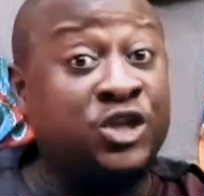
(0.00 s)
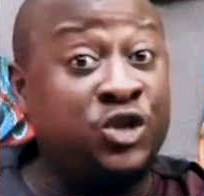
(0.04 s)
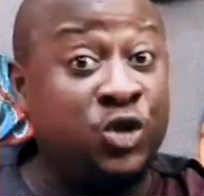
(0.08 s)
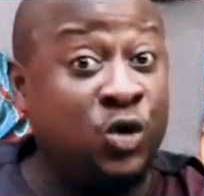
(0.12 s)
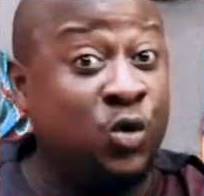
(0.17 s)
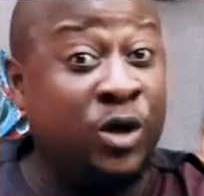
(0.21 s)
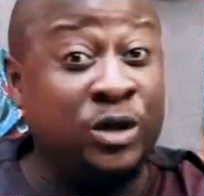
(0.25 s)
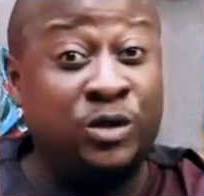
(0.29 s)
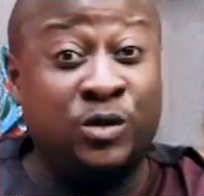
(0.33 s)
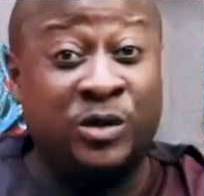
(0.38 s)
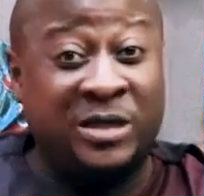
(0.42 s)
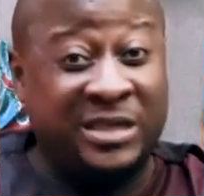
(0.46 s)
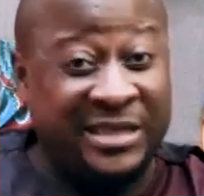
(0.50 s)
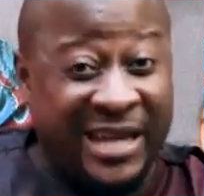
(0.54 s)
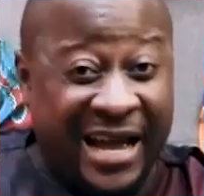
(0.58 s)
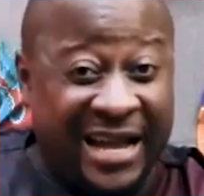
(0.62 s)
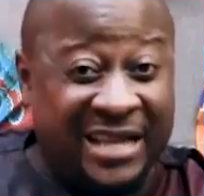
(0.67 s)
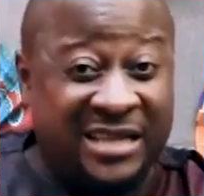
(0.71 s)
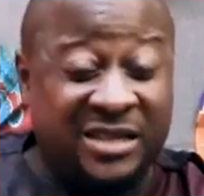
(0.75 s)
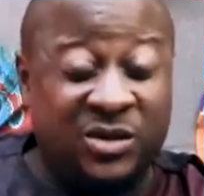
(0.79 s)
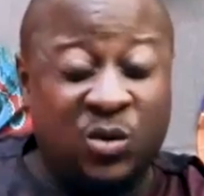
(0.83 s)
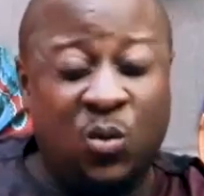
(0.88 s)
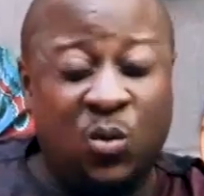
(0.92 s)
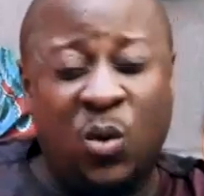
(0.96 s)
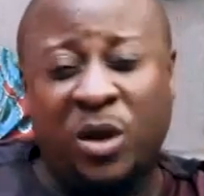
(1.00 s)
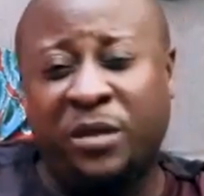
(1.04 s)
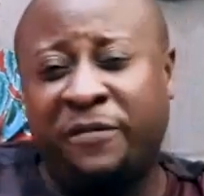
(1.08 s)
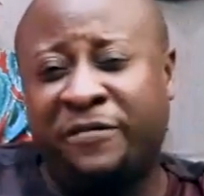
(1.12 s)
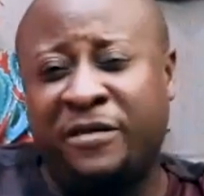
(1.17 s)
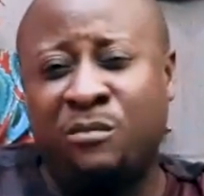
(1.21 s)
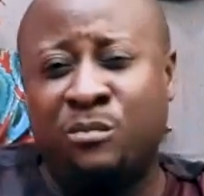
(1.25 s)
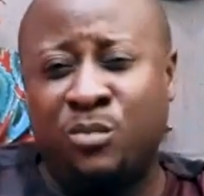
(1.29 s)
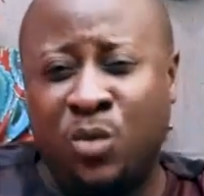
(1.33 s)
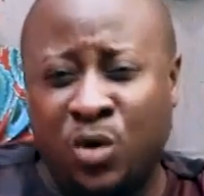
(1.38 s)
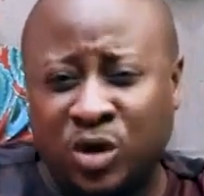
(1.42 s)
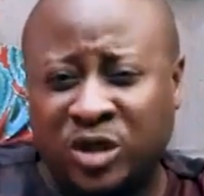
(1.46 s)
Do you want to start one of
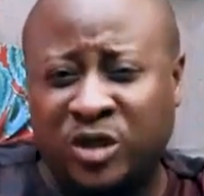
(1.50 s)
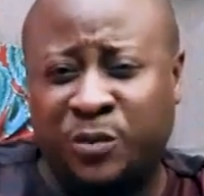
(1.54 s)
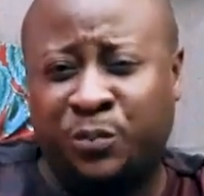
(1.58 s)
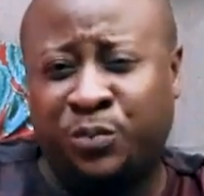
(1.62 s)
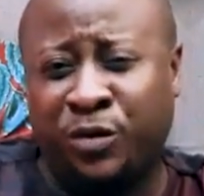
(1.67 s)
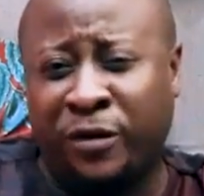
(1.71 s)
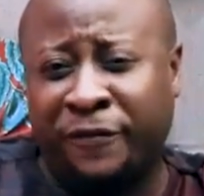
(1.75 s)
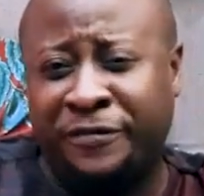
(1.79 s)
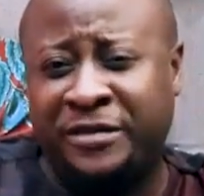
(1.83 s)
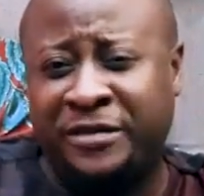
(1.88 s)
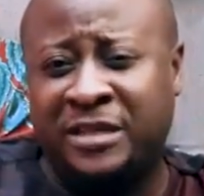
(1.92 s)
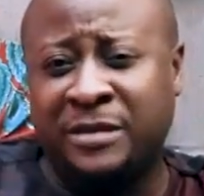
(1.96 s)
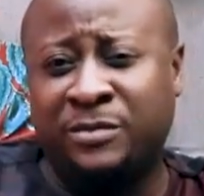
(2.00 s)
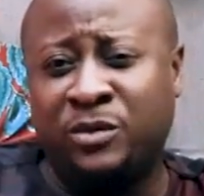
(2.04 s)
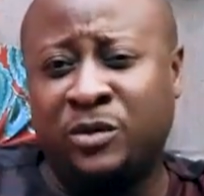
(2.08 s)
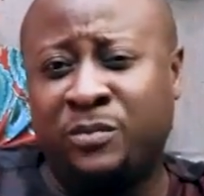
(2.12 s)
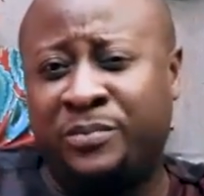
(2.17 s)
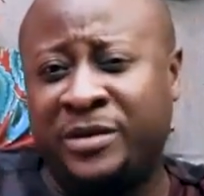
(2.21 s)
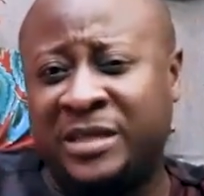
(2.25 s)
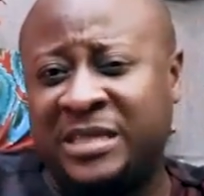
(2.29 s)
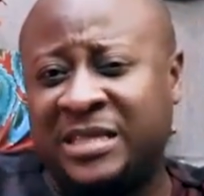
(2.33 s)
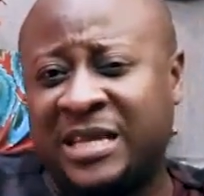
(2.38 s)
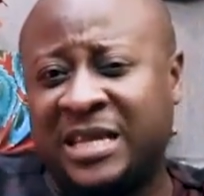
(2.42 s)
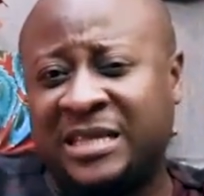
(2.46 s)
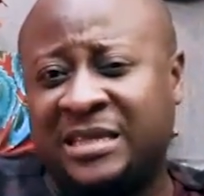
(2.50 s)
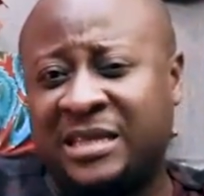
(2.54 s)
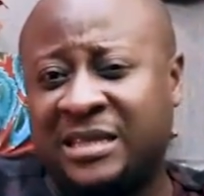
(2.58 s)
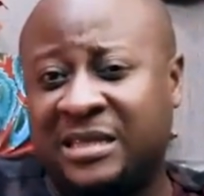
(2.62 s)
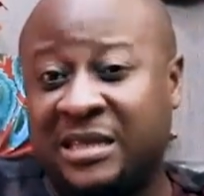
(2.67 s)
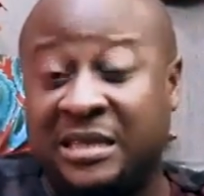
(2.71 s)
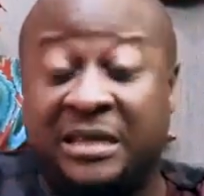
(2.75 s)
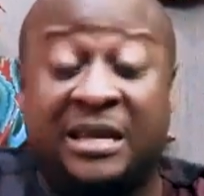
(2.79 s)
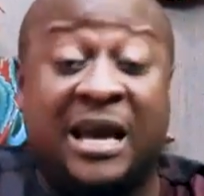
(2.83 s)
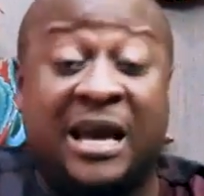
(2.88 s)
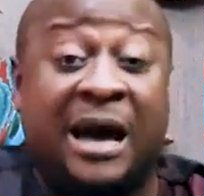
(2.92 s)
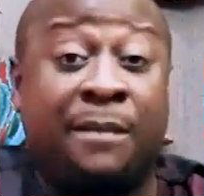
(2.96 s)
the most profitable
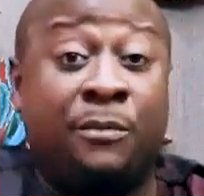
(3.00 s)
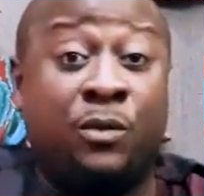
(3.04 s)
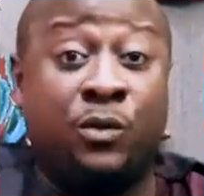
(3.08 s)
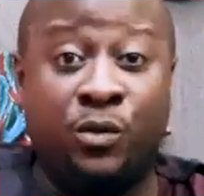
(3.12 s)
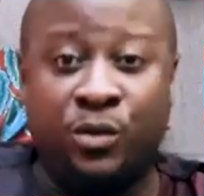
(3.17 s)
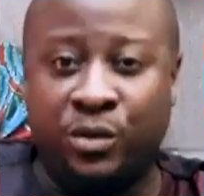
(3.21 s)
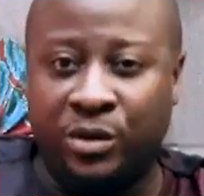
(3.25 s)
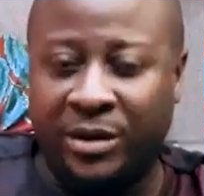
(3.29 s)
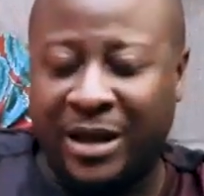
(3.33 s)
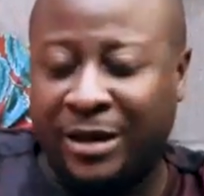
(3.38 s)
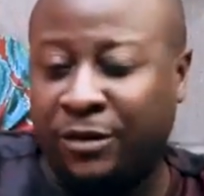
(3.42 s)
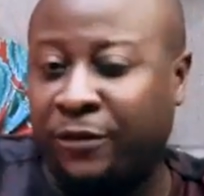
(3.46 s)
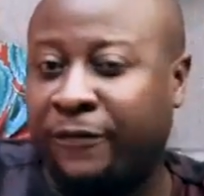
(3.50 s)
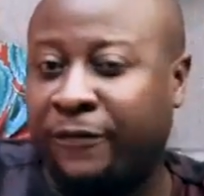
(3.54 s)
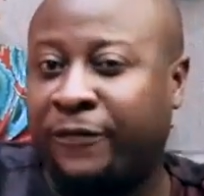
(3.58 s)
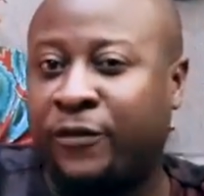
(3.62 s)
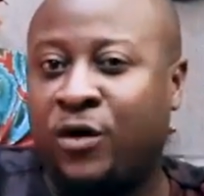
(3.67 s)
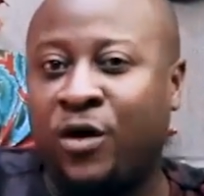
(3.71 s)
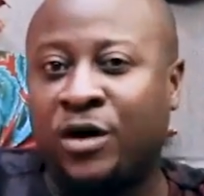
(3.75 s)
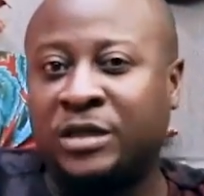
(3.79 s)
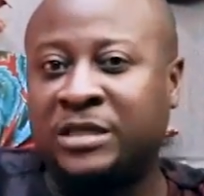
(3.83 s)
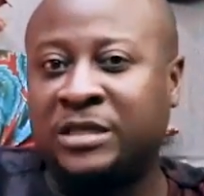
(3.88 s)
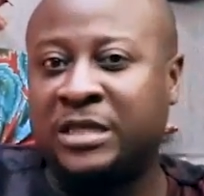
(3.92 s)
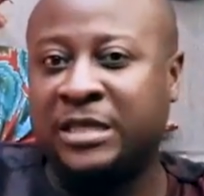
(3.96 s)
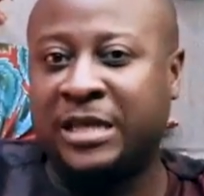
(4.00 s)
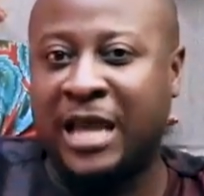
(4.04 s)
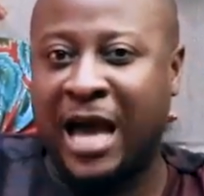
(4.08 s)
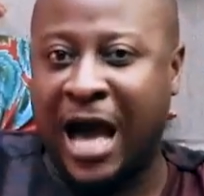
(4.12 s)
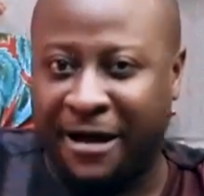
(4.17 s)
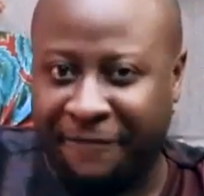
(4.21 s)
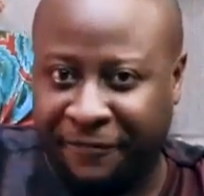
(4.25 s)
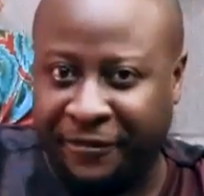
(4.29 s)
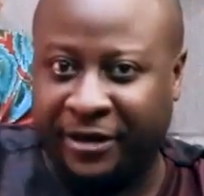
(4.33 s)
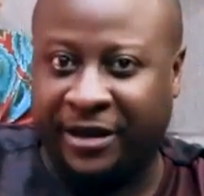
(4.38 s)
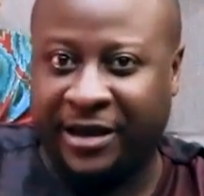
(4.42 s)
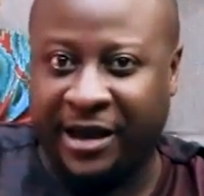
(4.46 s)
businesses in Cameroon and, of course, in
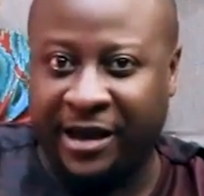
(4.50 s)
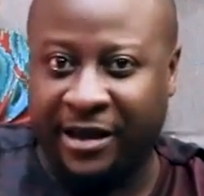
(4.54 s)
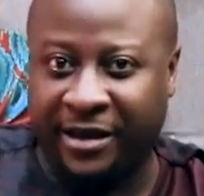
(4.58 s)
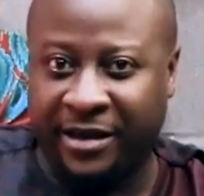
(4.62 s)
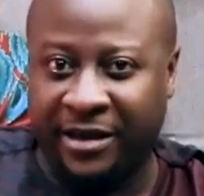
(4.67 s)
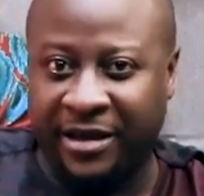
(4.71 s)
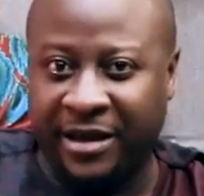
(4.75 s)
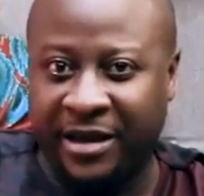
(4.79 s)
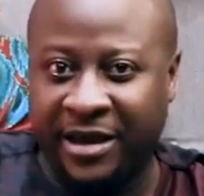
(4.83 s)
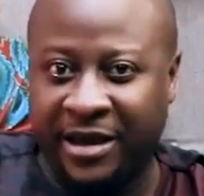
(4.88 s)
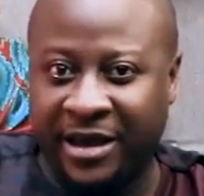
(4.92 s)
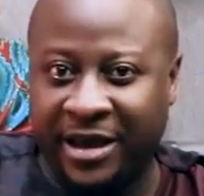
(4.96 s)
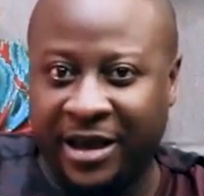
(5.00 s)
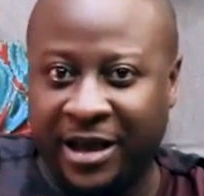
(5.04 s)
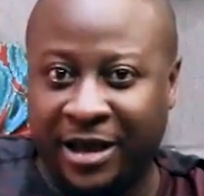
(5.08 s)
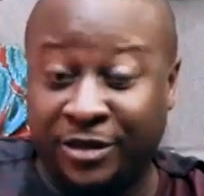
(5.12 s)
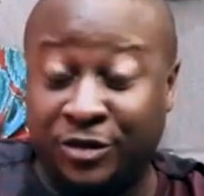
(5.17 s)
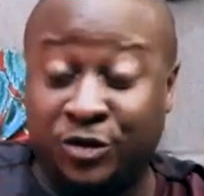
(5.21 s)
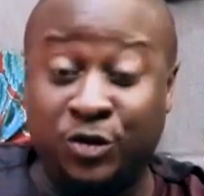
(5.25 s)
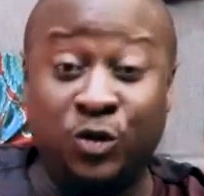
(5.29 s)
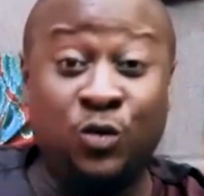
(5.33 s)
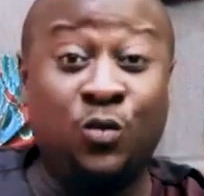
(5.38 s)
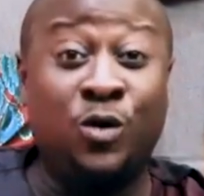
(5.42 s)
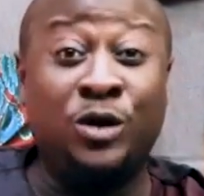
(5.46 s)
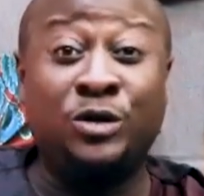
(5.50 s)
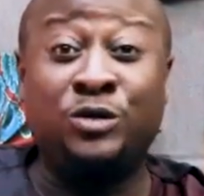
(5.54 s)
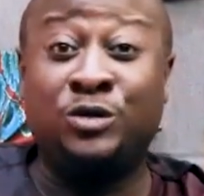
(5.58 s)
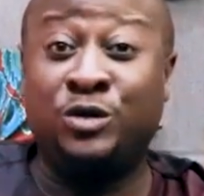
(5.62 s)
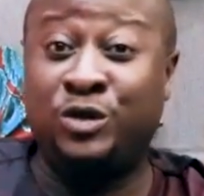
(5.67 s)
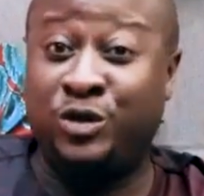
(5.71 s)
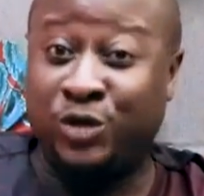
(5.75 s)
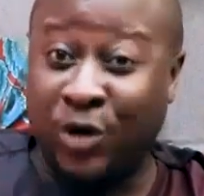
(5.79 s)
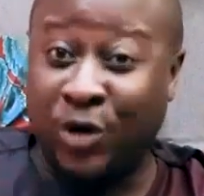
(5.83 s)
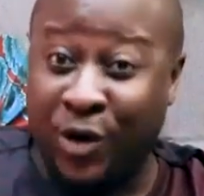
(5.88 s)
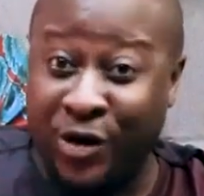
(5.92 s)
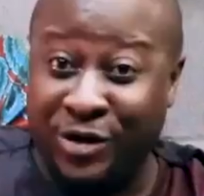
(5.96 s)
Africa? Do you want
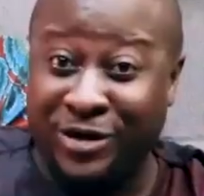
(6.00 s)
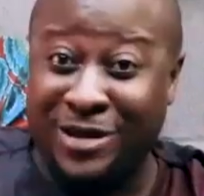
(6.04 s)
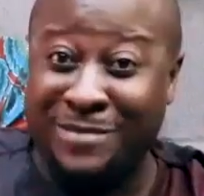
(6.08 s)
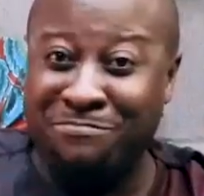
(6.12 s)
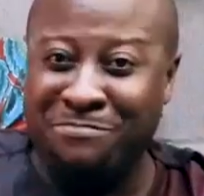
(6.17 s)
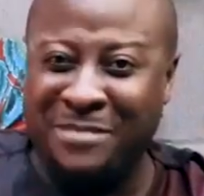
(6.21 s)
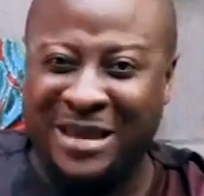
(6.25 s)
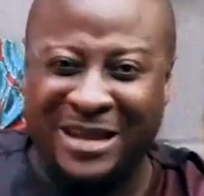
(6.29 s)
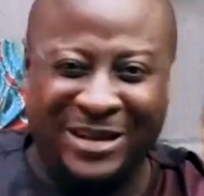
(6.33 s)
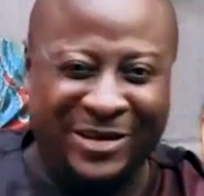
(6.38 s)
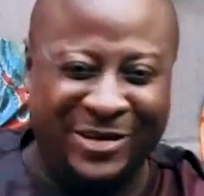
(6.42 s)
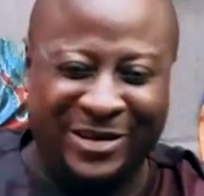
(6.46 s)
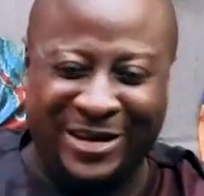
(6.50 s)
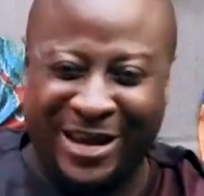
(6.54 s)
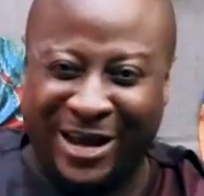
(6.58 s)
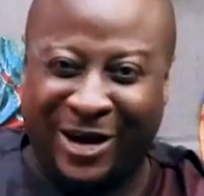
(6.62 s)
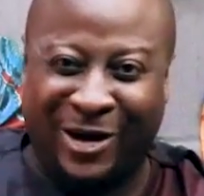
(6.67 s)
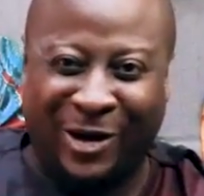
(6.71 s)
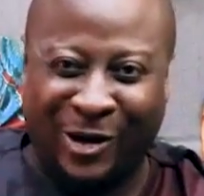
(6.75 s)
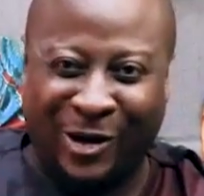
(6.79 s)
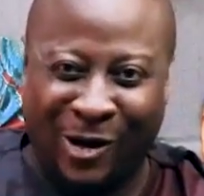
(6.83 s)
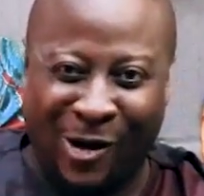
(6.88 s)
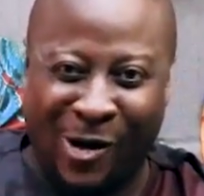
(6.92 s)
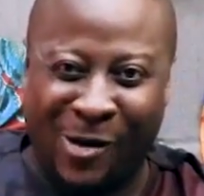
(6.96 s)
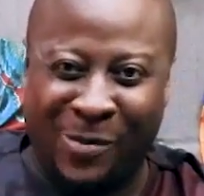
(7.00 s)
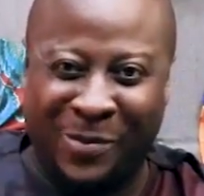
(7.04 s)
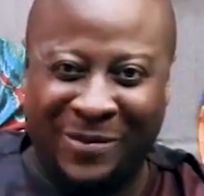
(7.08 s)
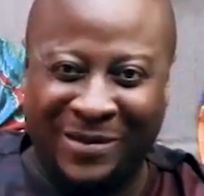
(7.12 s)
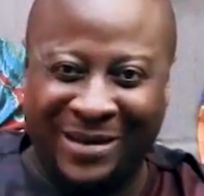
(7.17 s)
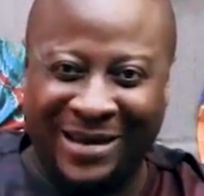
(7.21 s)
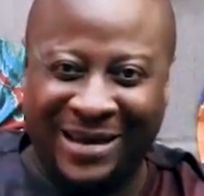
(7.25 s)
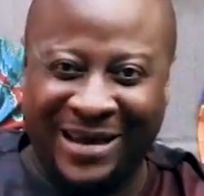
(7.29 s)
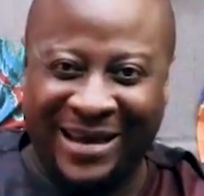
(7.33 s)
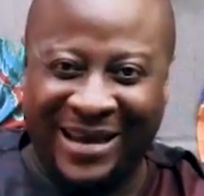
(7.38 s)
to join the Millionaire Club?